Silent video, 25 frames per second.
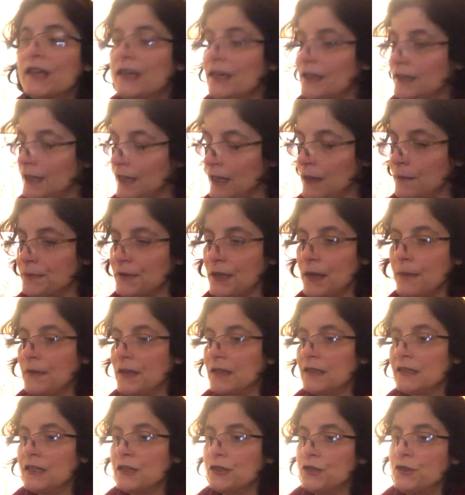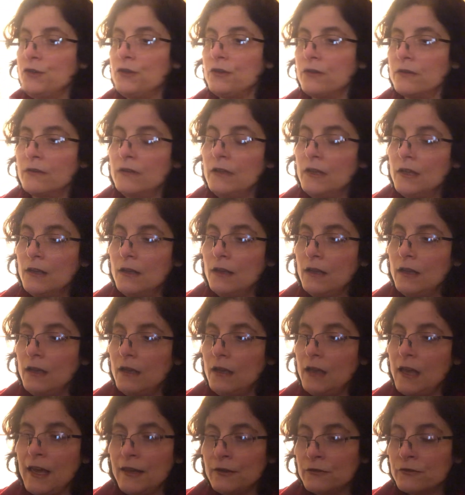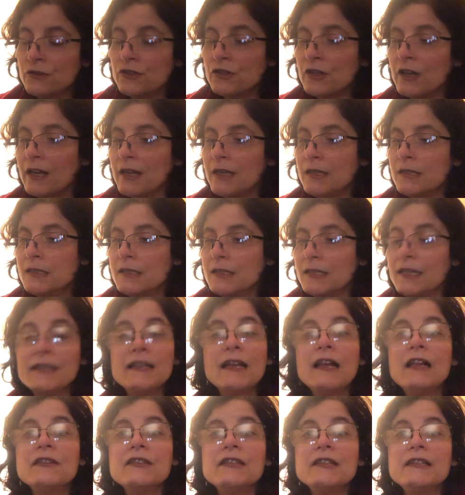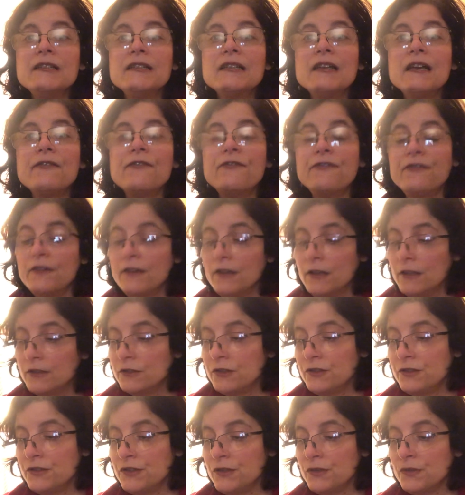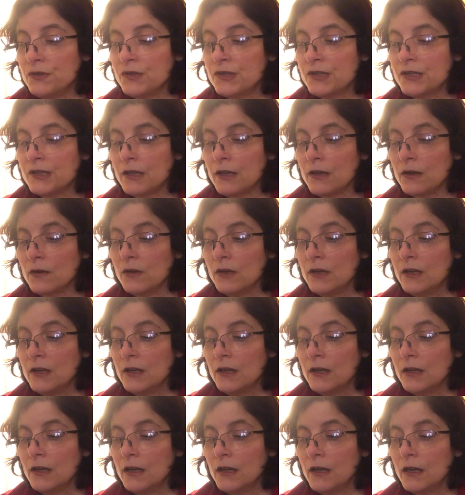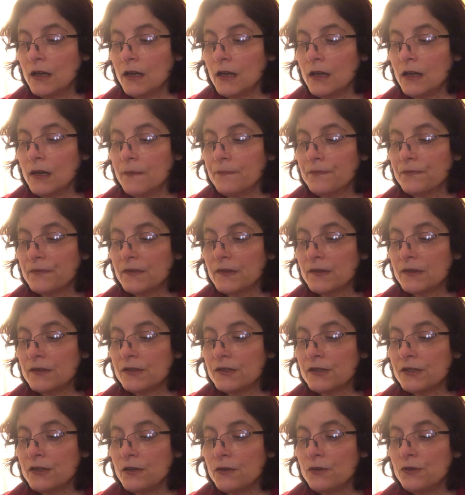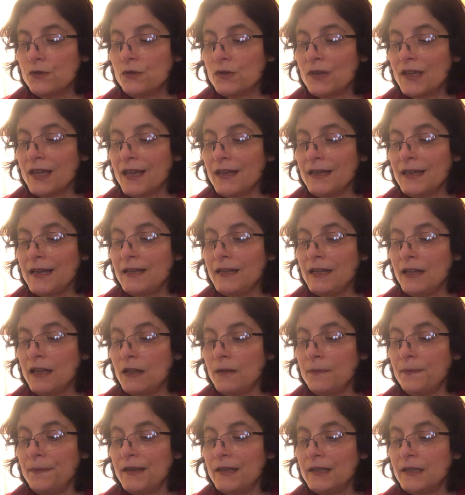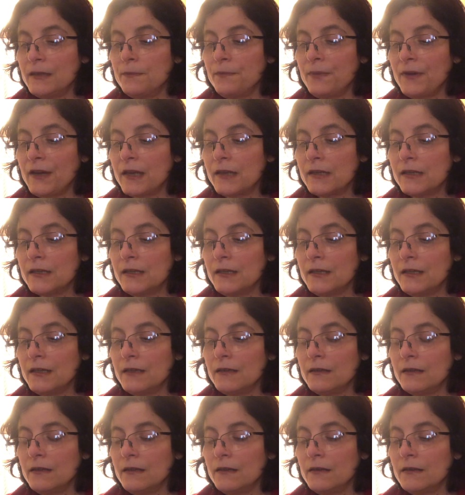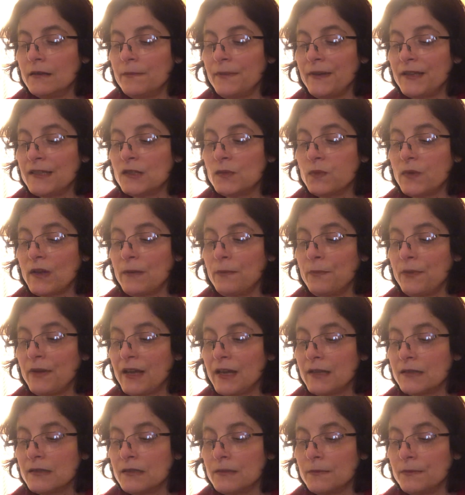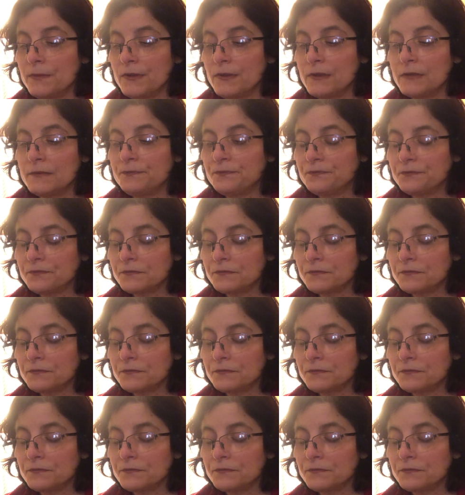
help them unless you're energized and healthy enough to do so. So you cannot help anybody in the best way possible